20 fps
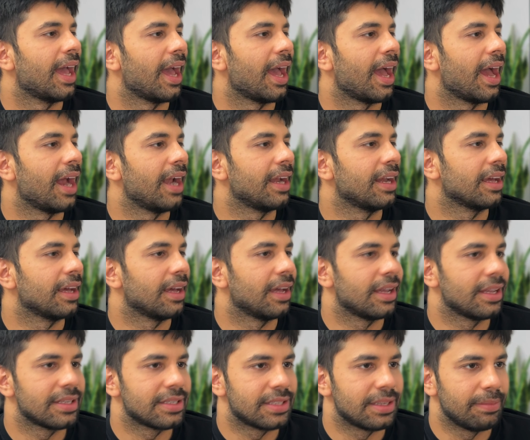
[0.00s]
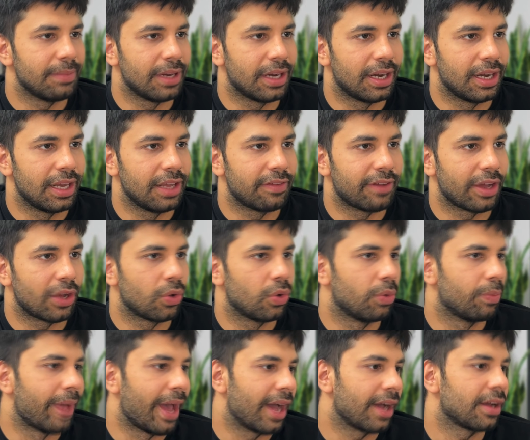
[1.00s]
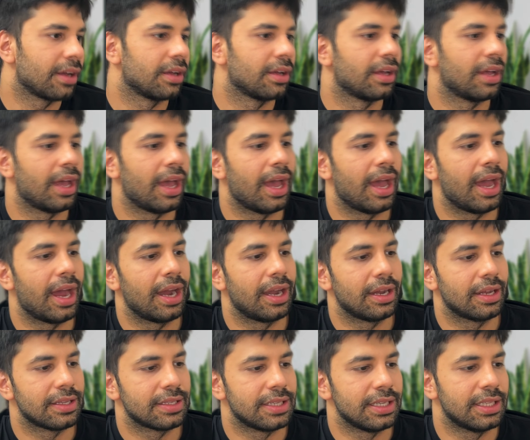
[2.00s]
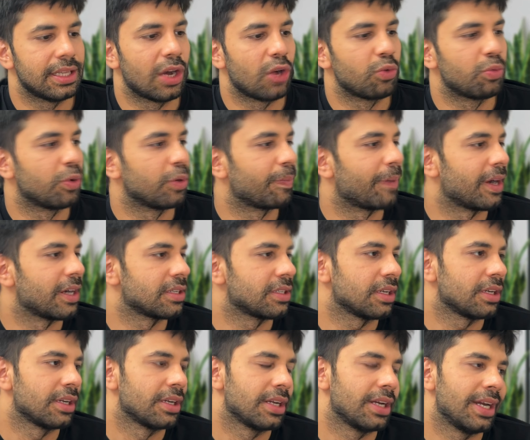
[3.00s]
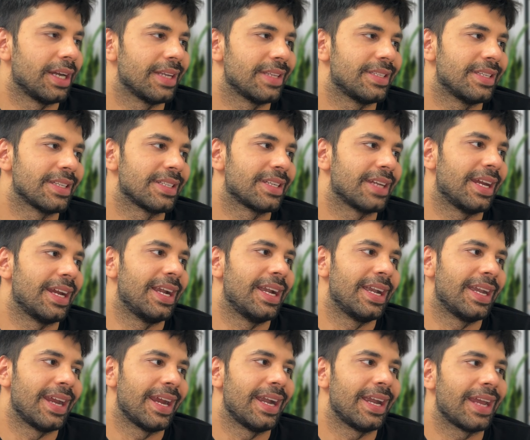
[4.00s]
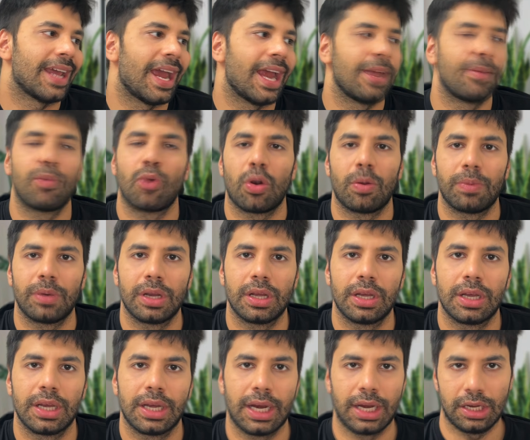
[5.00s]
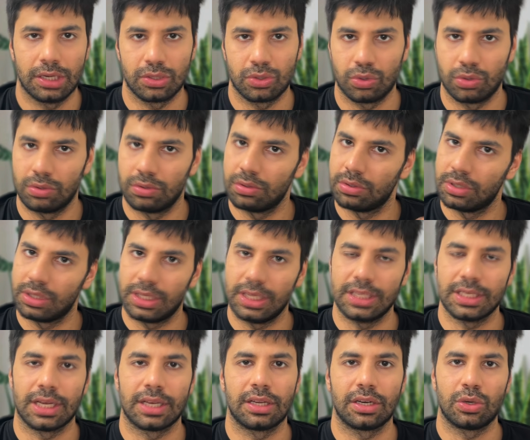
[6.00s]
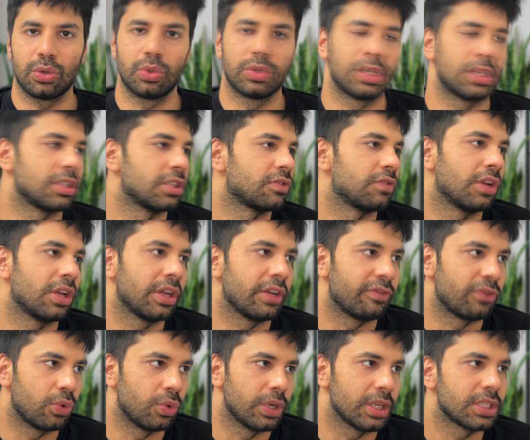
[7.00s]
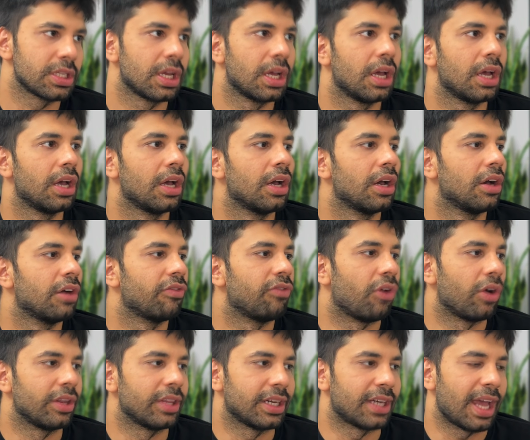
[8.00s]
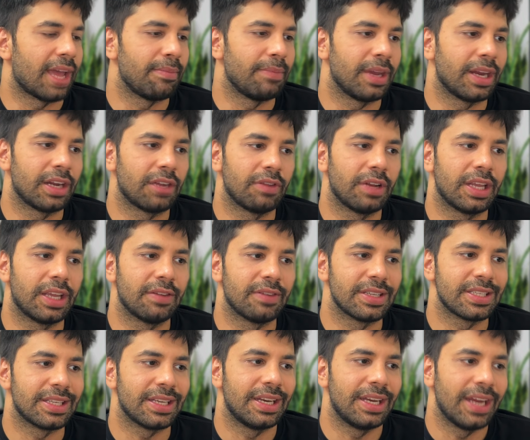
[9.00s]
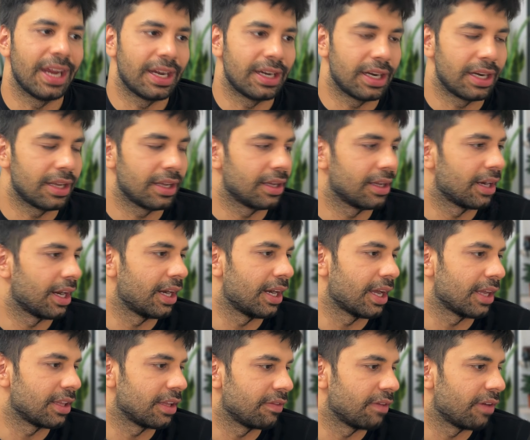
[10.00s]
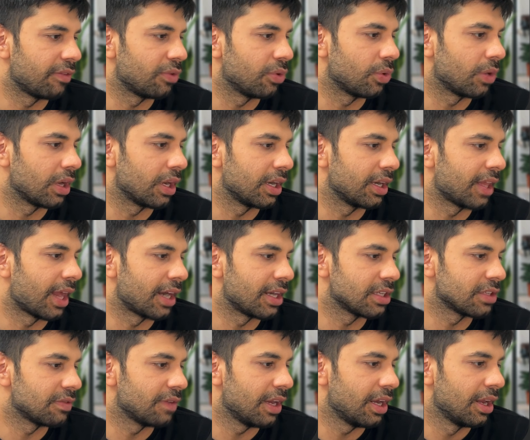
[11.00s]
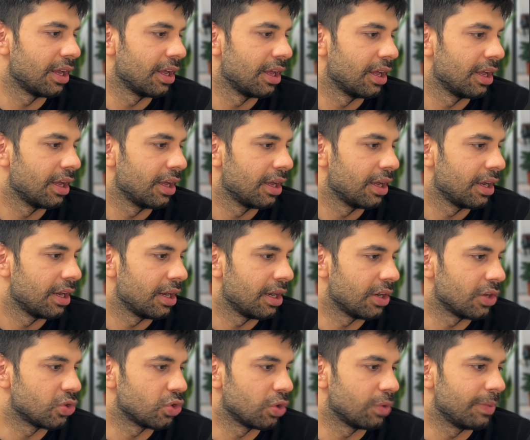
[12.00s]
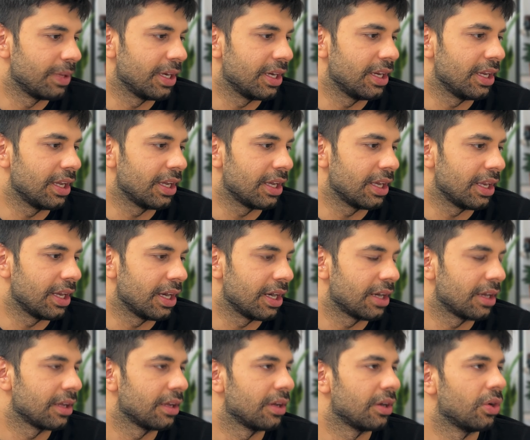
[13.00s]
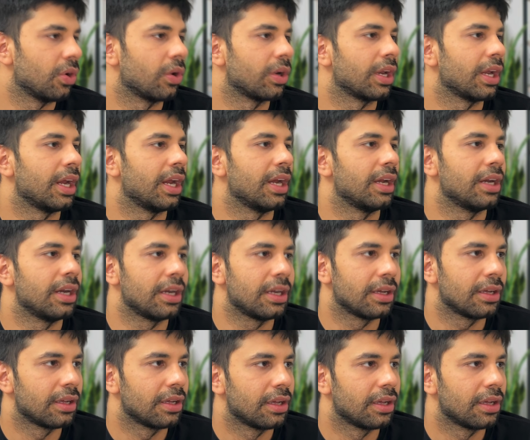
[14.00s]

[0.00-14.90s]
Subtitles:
And similarly, if I go back and see the output parser, it is just intent and prompt, right? So these are the two things which will give to us. For the timing, it will give us re-edit, right? I think we have to correct that as well. It should be recreate, not edit.